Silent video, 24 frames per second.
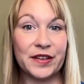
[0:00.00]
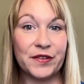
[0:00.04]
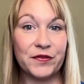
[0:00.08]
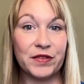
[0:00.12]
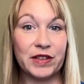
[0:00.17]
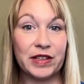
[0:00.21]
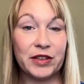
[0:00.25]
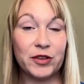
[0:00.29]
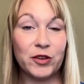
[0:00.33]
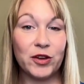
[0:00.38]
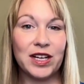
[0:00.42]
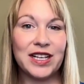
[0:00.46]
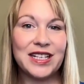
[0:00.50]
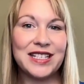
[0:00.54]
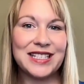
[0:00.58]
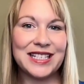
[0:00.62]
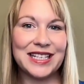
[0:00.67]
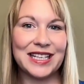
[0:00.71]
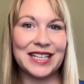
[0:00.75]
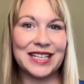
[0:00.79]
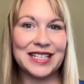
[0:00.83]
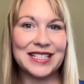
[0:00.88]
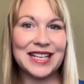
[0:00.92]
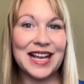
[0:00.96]
5th grade
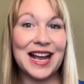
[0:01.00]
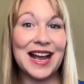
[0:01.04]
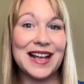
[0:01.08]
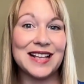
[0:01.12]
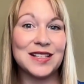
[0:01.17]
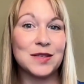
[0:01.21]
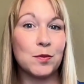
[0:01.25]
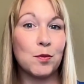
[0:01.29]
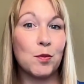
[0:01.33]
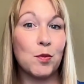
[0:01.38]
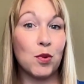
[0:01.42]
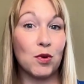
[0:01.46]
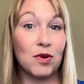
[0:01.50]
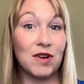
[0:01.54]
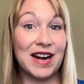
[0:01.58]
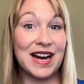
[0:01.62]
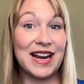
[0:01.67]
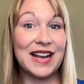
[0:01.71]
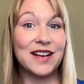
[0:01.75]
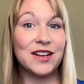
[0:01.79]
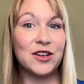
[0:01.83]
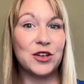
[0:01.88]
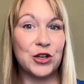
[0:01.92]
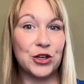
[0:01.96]
TEKS as
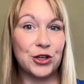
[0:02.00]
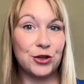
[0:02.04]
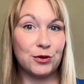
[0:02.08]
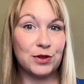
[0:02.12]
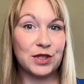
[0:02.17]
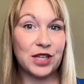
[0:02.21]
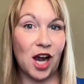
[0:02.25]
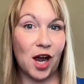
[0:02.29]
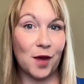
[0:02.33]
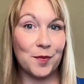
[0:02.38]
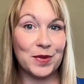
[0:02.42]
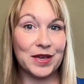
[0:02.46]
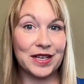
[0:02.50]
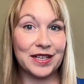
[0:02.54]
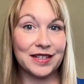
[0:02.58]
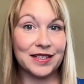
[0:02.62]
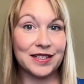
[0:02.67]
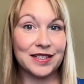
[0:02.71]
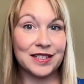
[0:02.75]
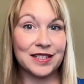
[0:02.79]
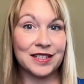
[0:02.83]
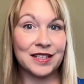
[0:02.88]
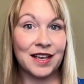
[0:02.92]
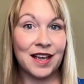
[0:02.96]
brand new
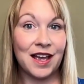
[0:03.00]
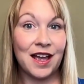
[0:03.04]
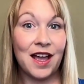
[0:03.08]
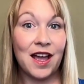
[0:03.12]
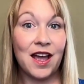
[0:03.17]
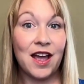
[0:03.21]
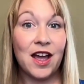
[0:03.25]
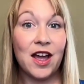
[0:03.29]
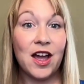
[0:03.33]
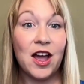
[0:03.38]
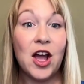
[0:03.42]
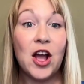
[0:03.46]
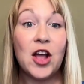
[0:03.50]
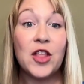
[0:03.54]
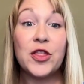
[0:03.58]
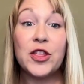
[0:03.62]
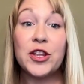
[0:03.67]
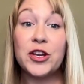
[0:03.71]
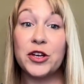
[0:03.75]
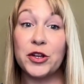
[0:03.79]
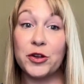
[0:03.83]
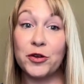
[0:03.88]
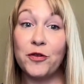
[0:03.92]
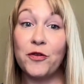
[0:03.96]
topics. The
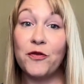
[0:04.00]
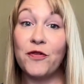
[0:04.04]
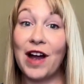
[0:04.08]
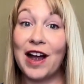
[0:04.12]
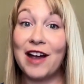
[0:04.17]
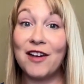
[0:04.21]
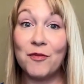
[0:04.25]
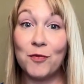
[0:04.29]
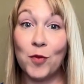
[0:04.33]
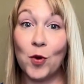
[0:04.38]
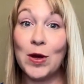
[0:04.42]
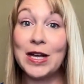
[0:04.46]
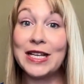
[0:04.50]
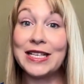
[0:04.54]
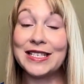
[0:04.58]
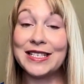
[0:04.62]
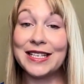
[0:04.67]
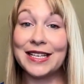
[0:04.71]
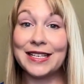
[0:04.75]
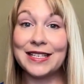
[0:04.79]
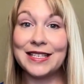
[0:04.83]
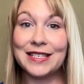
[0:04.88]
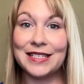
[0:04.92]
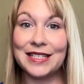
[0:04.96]
new
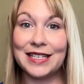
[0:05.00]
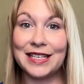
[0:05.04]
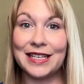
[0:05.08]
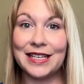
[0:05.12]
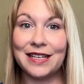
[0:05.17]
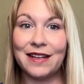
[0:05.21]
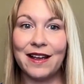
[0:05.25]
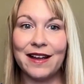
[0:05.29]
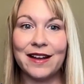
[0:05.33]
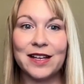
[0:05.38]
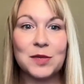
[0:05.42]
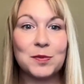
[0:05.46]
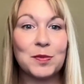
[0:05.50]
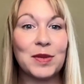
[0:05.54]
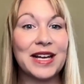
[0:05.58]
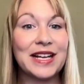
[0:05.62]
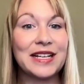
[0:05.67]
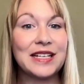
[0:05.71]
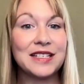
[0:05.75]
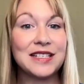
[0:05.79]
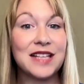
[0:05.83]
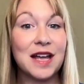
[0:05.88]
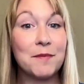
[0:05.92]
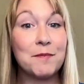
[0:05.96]
5.6D explains
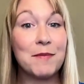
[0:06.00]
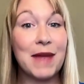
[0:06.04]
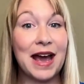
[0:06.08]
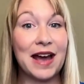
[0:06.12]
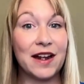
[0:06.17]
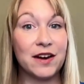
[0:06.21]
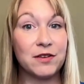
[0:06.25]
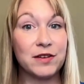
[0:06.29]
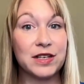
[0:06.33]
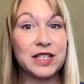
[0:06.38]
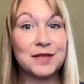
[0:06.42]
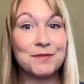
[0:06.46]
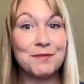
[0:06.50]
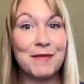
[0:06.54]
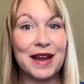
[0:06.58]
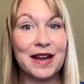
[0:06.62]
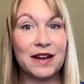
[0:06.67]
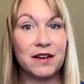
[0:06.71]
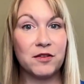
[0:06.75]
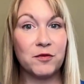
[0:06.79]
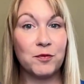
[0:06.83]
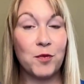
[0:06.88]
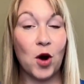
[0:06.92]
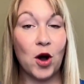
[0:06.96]
that matter is made
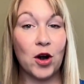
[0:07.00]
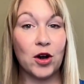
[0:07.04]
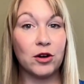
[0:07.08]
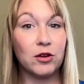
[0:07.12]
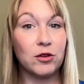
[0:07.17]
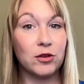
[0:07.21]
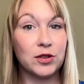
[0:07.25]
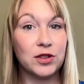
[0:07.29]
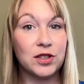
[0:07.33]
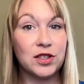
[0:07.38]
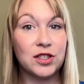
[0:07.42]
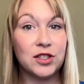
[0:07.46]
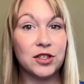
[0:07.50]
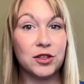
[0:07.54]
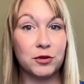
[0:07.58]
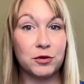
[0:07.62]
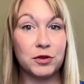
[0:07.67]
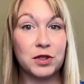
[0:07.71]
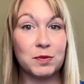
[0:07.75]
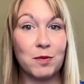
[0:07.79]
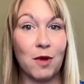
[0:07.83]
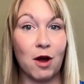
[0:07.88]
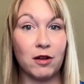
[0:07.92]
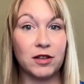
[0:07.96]
of particles too
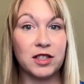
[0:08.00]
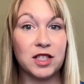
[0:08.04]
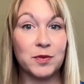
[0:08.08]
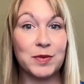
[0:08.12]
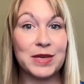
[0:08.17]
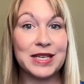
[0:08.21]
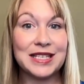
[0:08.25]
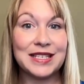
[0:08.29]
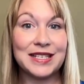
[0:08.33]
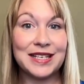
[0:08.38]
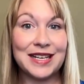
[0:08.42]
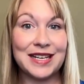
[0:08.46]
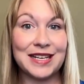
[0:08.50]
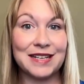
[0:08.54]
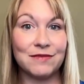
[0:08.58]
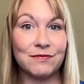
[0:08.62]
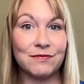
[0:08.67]
small to be seen.